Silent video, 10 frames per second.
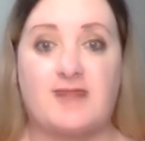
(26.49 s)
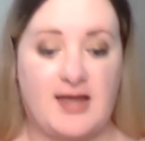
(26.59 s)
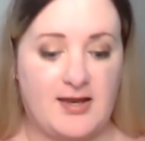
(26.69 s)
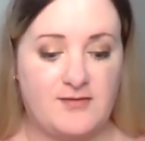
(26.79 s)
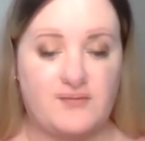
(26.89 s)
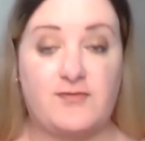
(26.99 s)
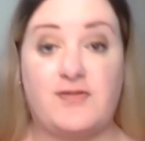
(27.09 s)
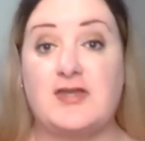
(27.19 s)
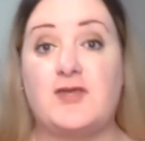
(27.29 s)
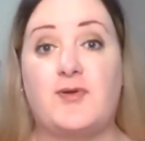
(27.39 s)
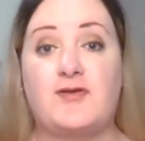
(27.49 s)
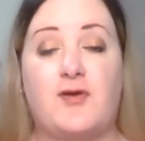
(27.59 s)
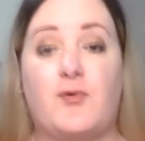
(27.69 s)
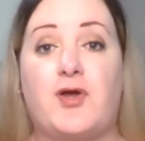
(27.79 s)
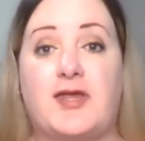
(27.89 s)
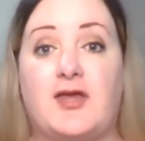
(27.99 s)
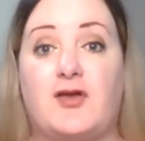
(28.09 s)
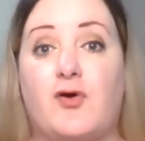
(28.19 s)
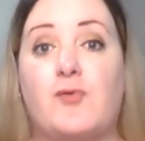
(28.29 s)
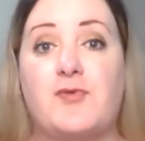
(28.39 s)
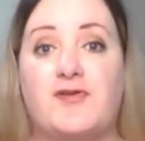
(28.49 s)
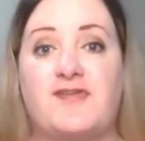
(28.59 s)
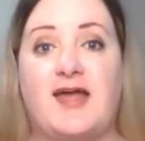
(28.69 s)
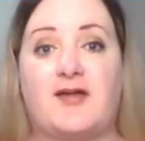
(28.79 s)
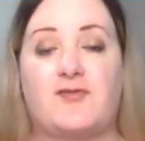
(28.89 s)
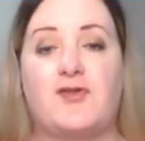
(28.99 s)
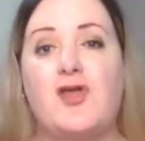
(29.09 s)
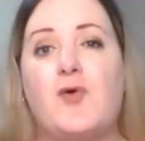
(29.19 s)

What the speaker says: and then you ended up working at Goldman Sachs.